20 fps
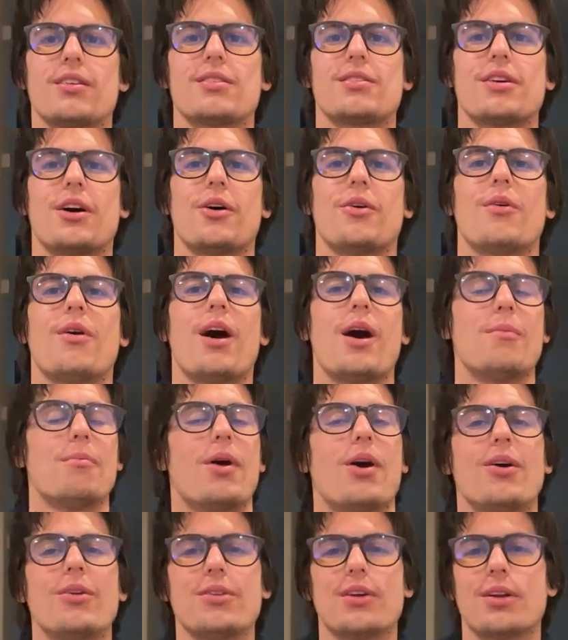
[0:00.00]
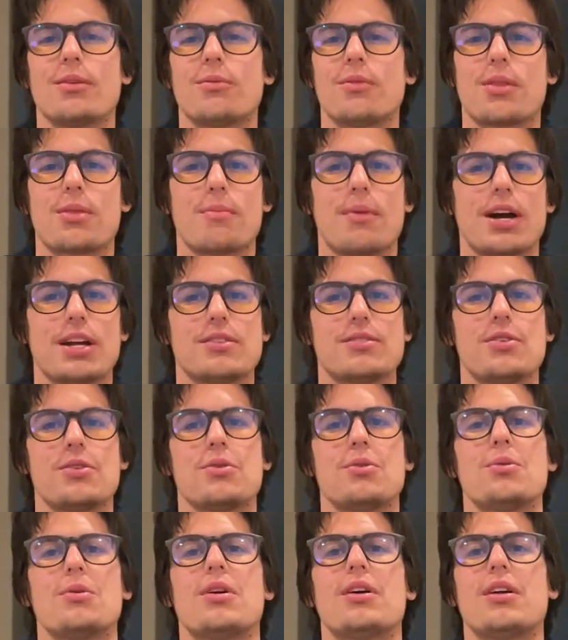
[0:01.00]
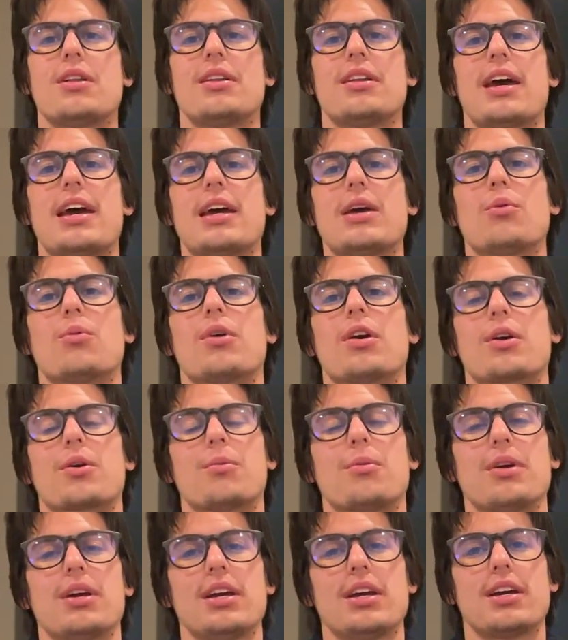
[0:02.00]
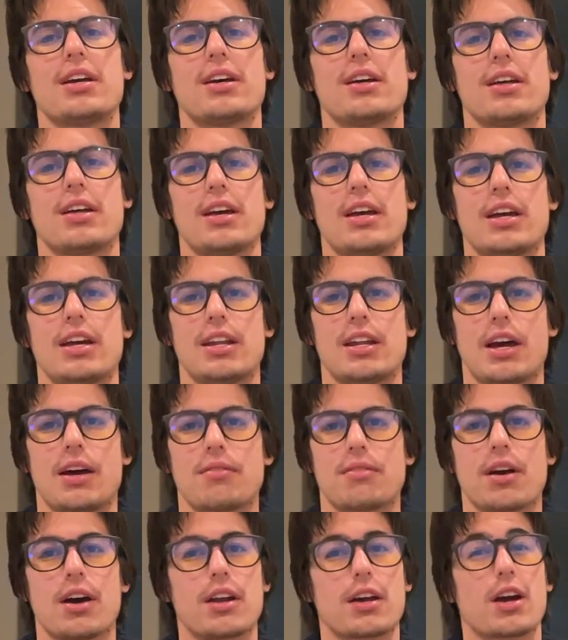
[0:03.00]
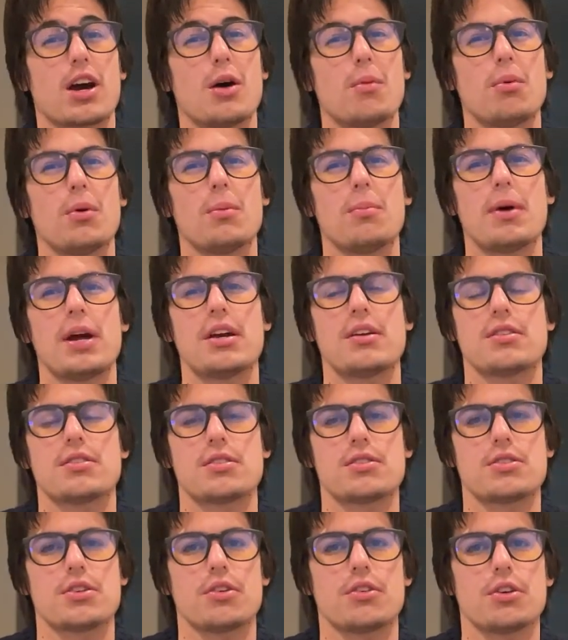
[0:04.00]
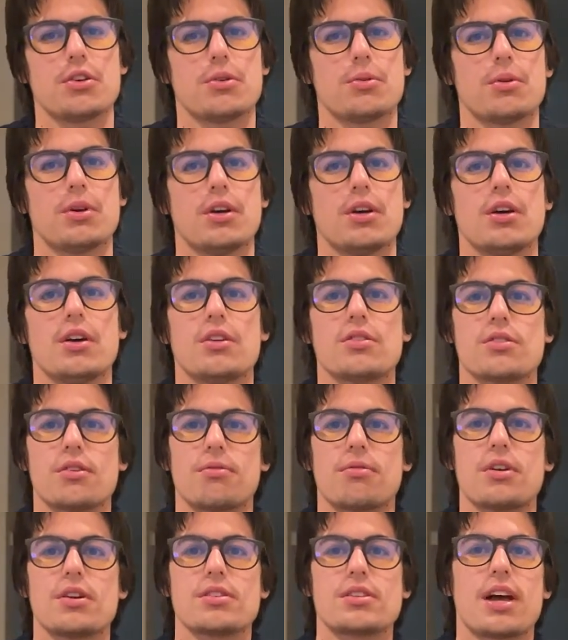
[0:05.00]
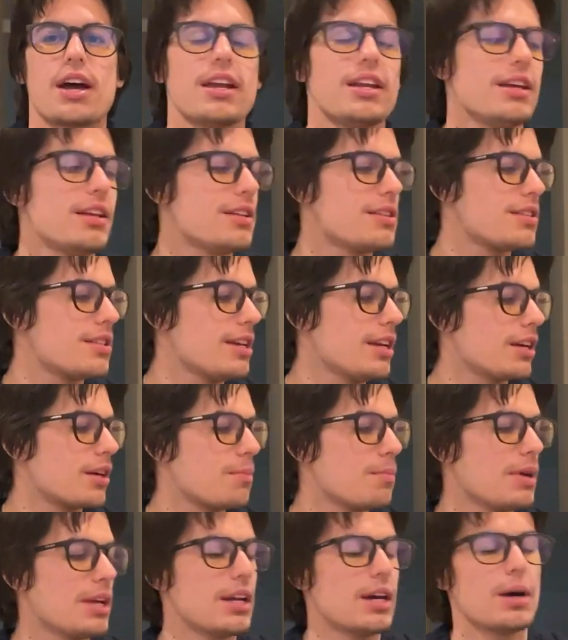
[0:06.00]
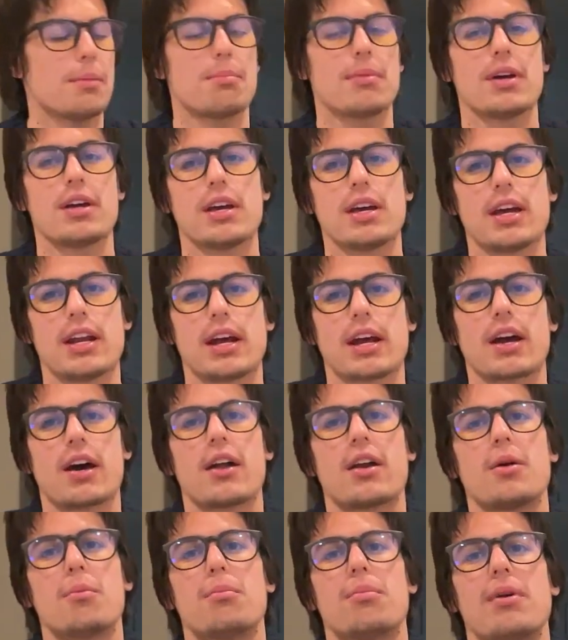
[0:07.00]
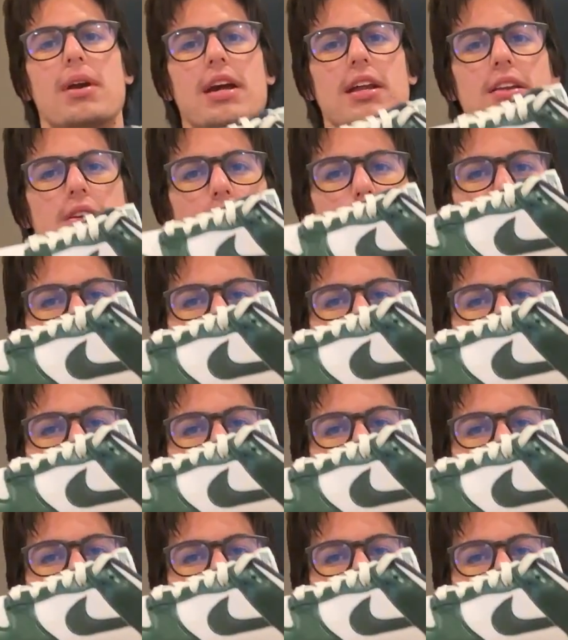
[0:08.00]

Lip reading: So I'm all done with my 2-day work week, and I've got a couple pairs to show you. So first, I did a sneaker meetup, and I got a brand new